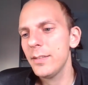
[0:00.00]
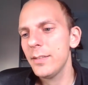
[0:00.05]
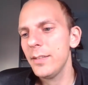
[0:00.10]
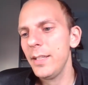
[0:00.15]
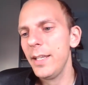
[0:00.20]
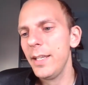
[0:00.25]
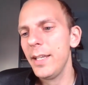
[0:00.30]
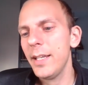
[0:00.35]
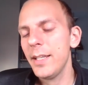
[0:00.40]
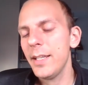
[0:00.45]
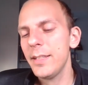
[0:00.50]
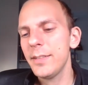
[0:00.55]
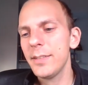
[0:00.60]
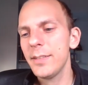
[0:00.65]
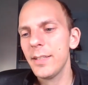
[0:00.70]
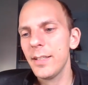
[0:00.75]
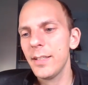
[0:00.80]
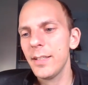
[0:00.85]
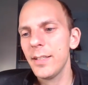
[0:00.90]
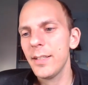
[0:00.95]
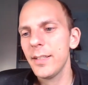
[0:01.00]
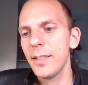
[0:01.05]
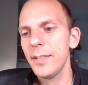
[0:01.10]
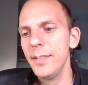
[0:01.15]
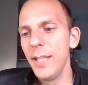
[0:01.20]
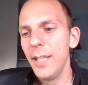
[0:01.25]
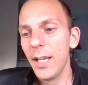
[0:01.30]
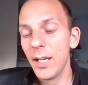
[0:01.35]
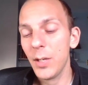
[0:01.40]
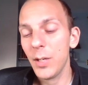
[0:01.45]
And uh,
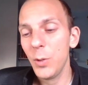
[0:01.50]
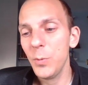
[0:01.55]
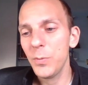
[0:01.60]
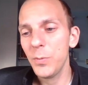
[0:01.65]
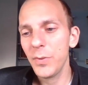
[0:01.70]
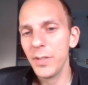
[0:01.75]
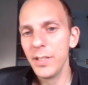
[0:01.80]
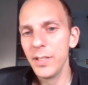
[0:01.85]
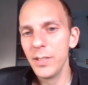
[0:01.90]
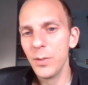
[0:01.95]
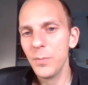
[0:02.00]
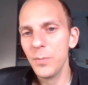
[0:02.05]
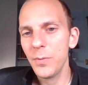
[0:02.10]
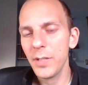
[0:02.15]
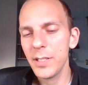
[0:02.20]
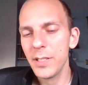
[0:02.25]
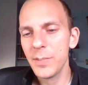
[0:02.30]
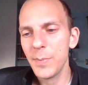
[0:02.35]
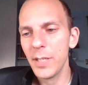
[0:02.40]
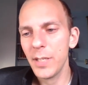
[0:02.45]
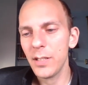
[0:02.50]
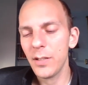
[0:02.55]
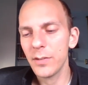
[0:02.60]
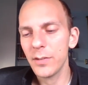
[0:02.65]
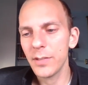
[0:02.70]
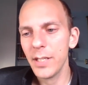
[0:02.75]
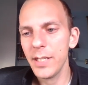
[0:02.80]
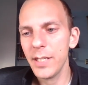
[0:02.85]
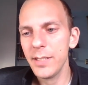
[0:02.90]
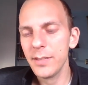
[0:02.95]
yeah, hopefully, hopefully it's been all
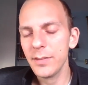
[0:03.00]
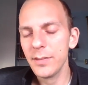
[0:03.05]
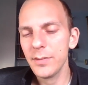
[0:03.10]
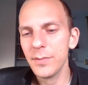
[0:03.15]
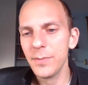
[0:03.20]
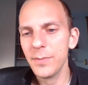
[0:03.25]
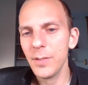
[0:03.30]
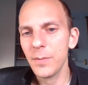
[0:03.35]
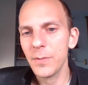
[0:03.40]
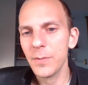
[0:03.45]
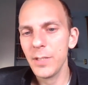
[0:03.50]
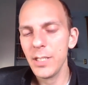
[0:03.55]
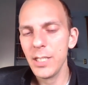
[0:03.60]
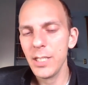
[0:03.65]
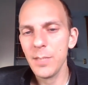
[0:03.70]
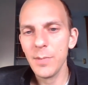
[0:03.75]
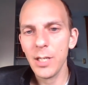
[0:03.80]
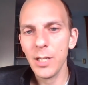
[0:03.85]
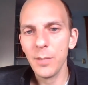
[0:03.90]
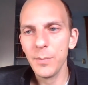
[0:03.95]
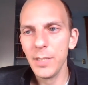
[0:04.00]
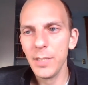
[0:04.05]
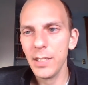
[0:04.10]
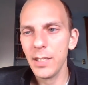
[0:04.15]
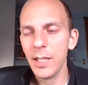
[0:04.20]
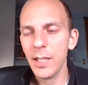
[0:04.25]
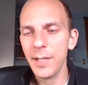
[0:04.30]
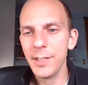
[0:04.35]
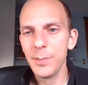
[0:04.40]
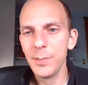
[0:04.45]
right. Feel free to email me
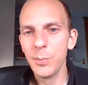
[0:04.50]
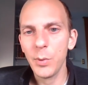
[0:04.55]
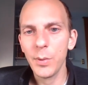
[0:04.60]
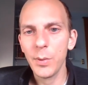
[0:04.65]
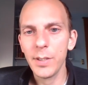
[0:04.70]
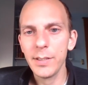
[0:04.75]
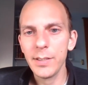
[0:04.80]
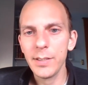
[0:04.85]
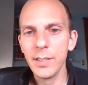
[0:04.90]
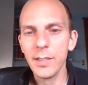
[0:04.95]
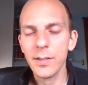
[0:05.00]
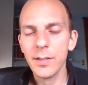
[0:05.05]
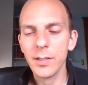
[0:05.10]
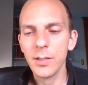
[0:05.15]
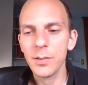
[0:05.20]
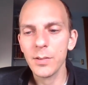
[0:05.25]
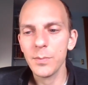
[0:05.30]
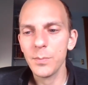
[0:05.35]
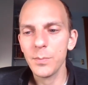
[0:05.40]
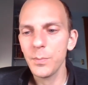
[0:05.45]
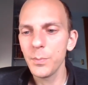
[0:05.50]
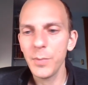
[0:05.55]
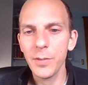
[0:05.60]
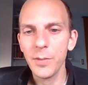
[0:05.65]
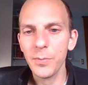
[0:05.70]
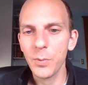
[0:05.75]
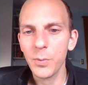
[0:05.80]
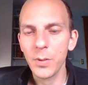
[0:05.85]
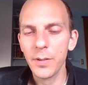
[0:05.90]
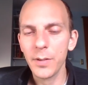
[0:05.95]
at any point, either
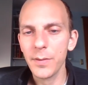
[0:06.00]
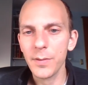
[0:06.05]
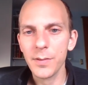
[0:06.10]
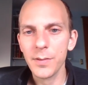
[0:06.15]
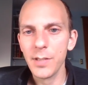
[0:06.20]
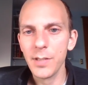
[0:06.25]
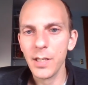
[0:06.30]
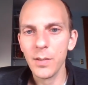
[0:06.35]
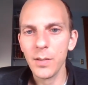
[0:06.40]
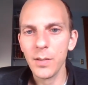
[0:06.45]
before Thursday